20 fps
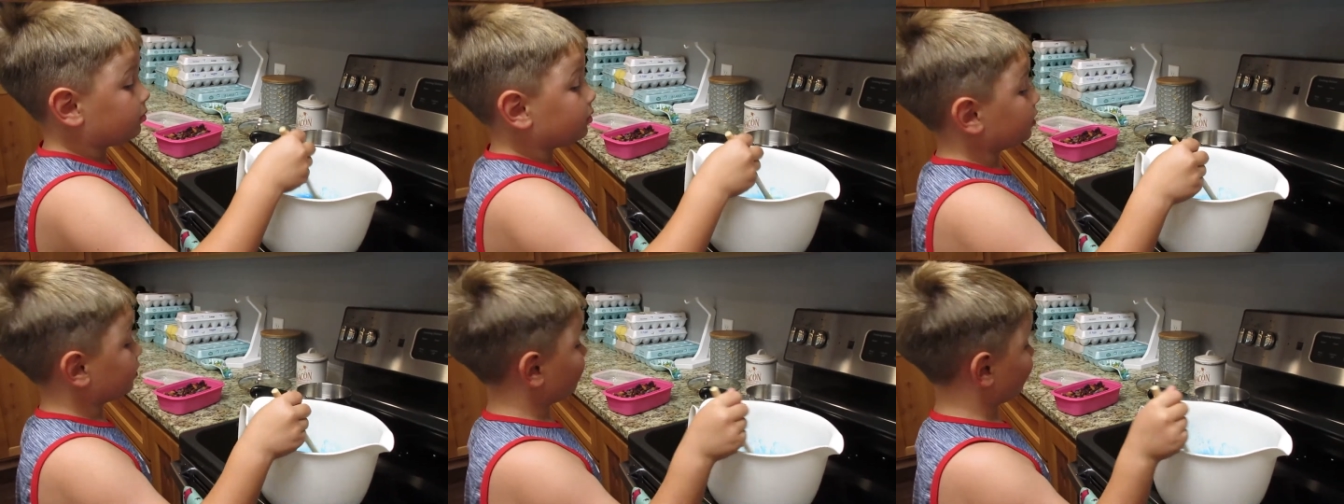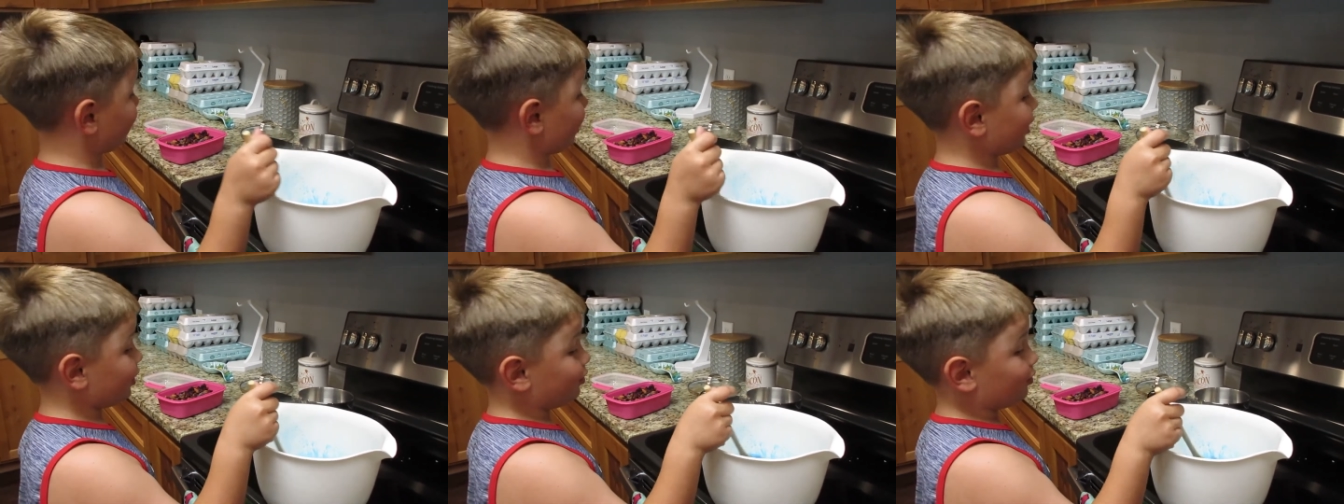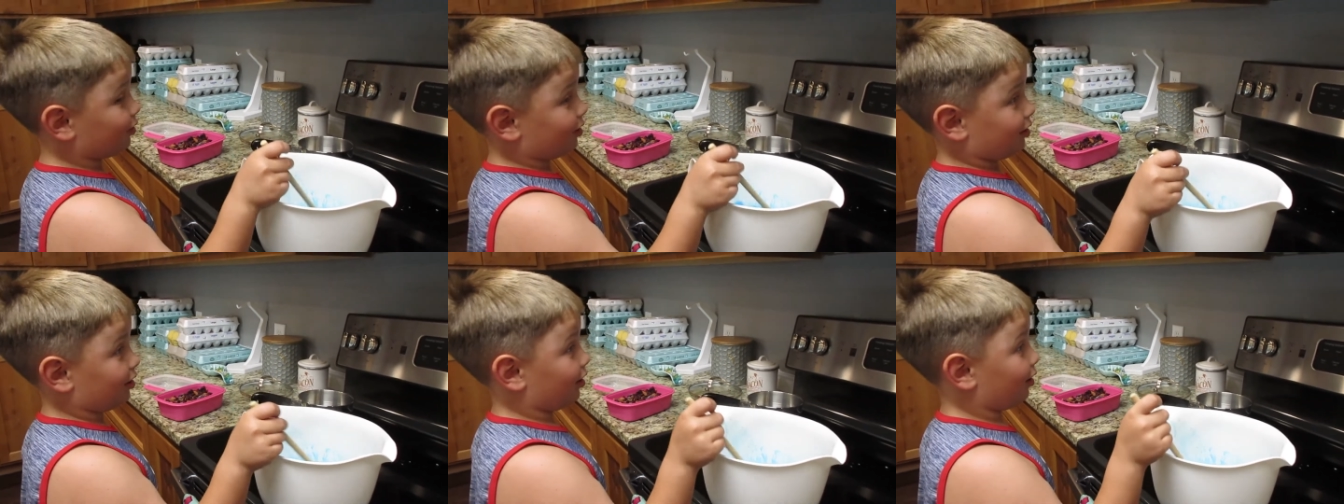If I do
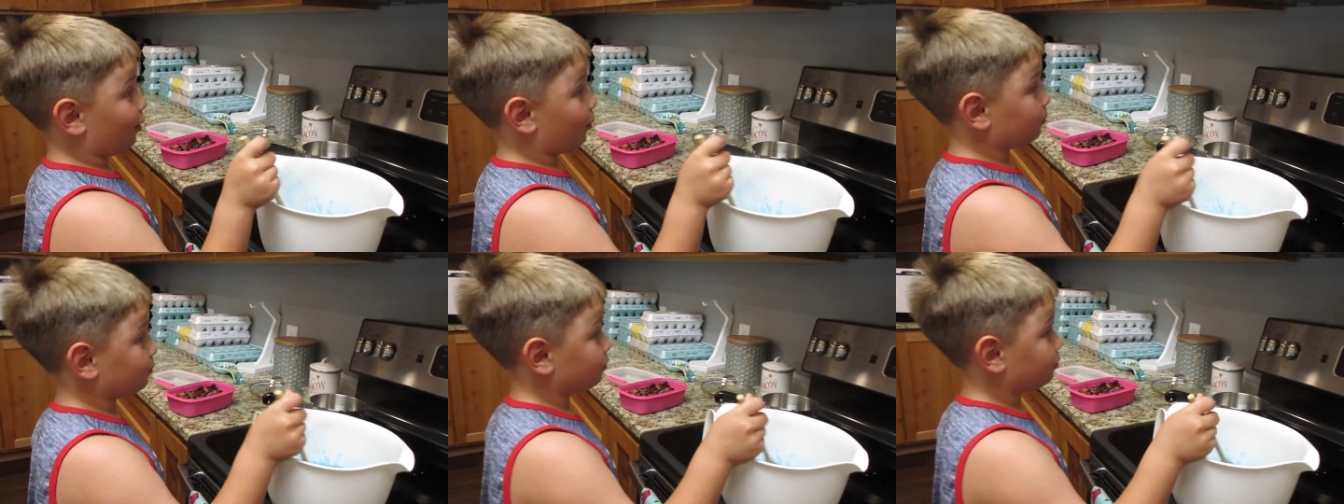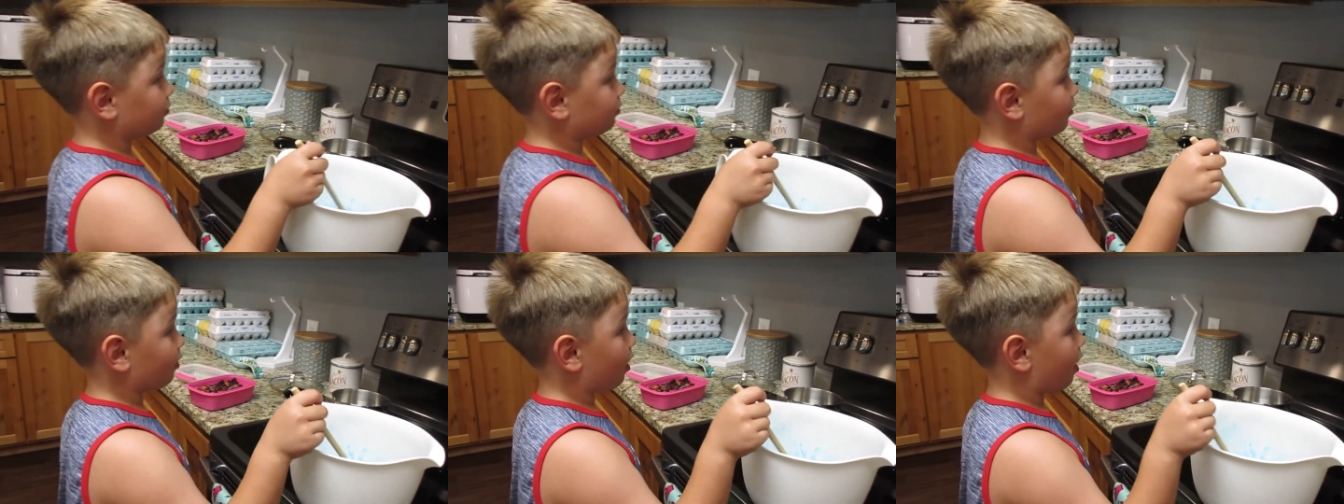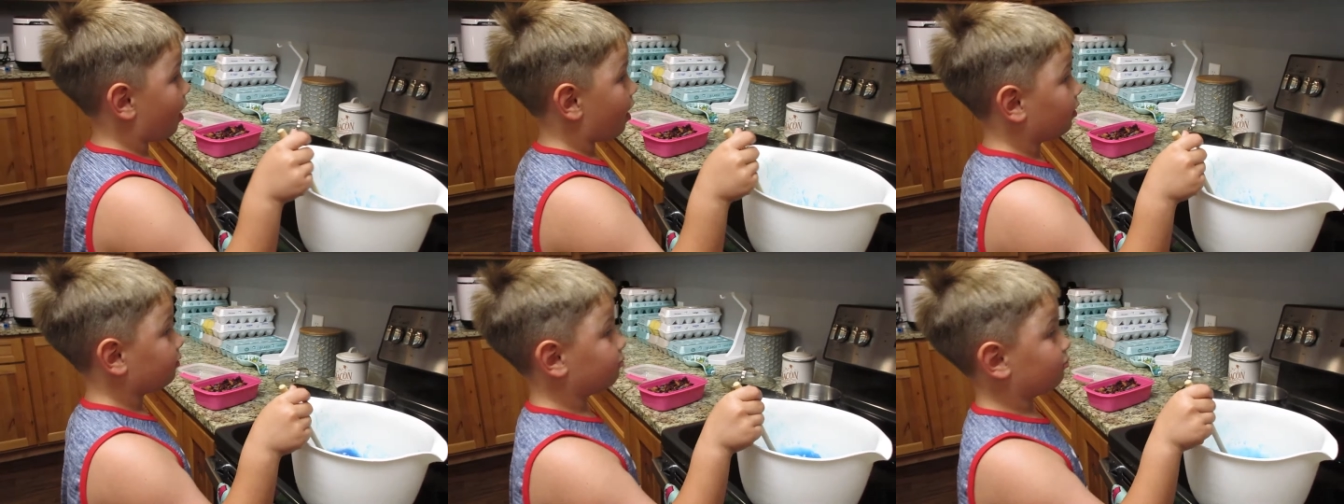it, yeah. Oh
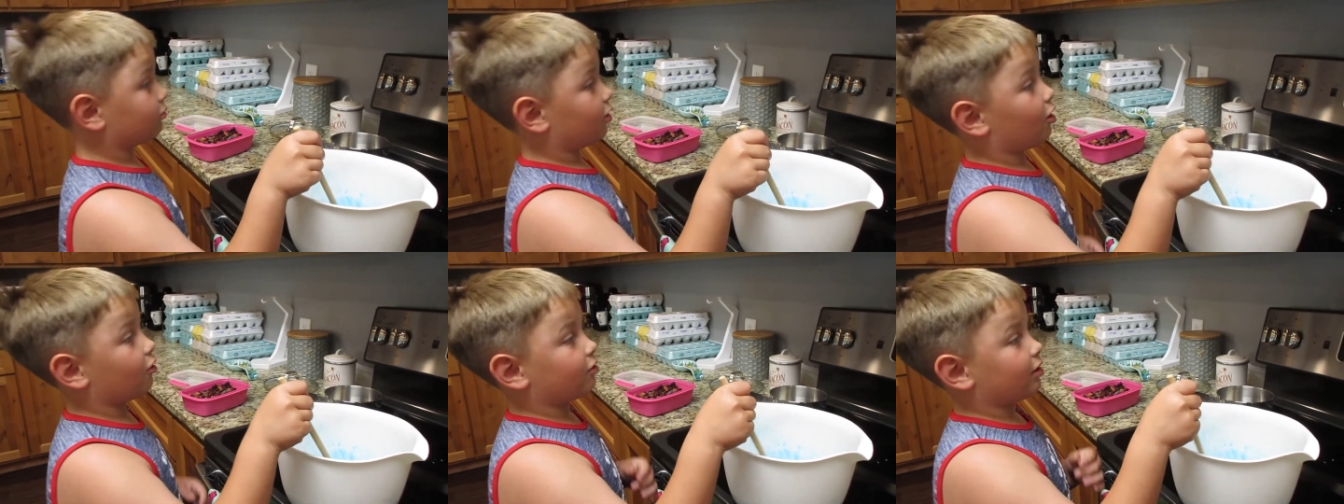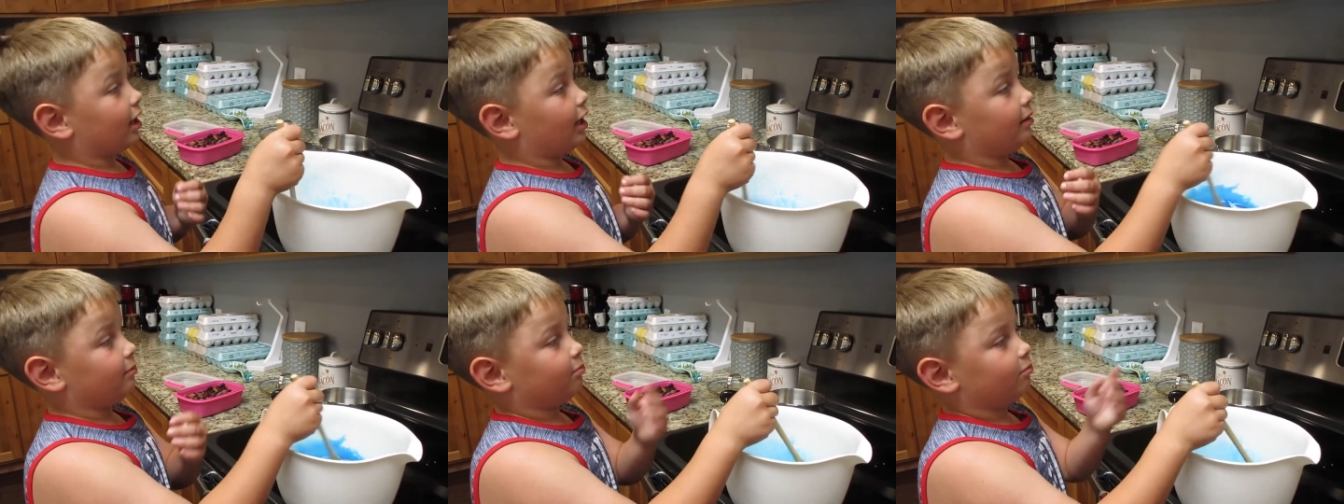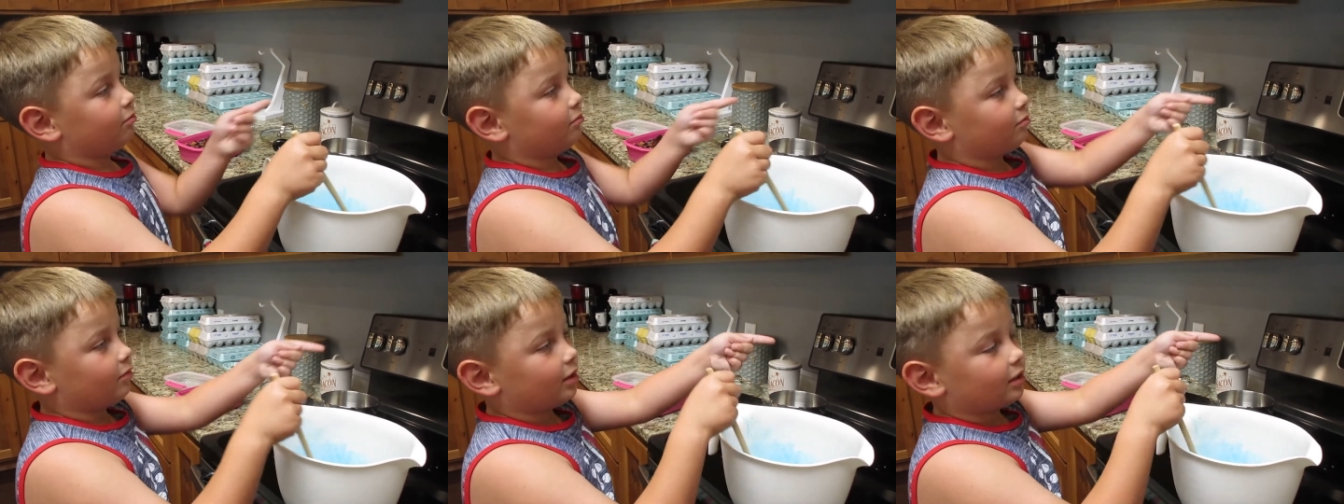man. Okay,
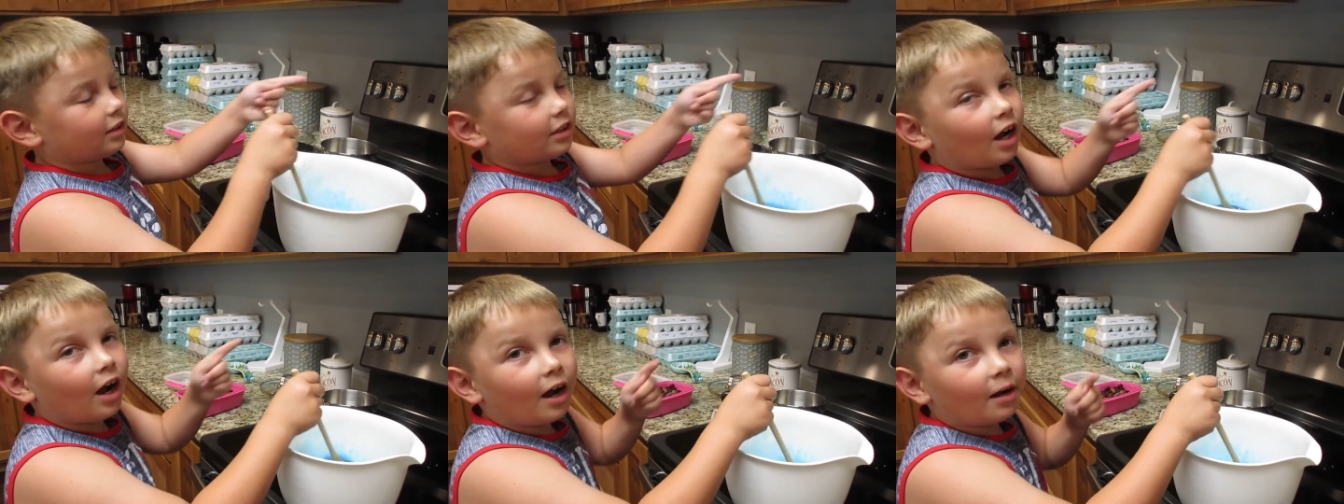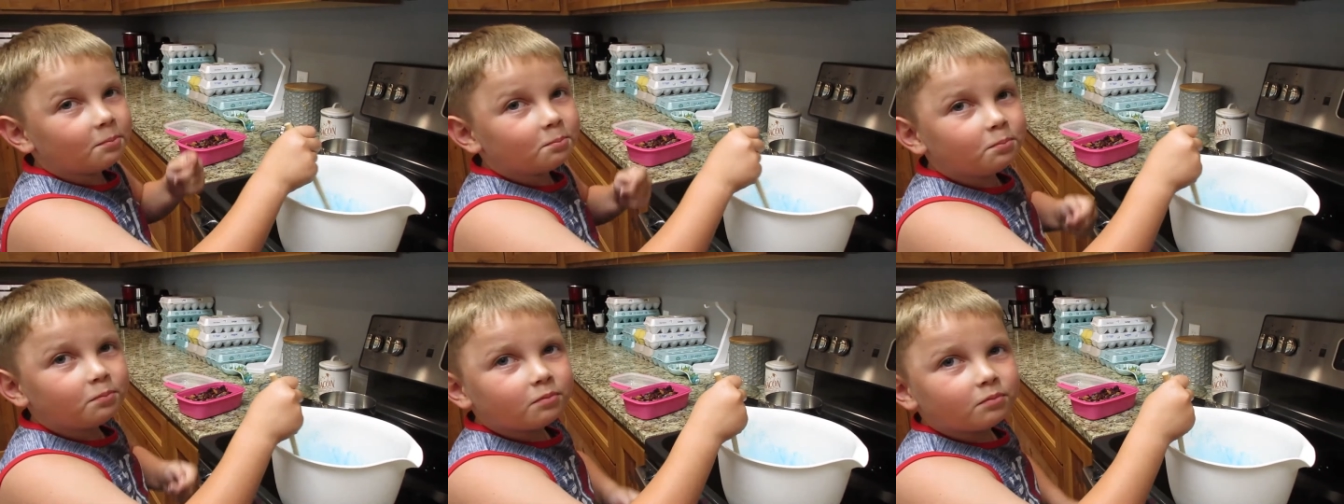it's time.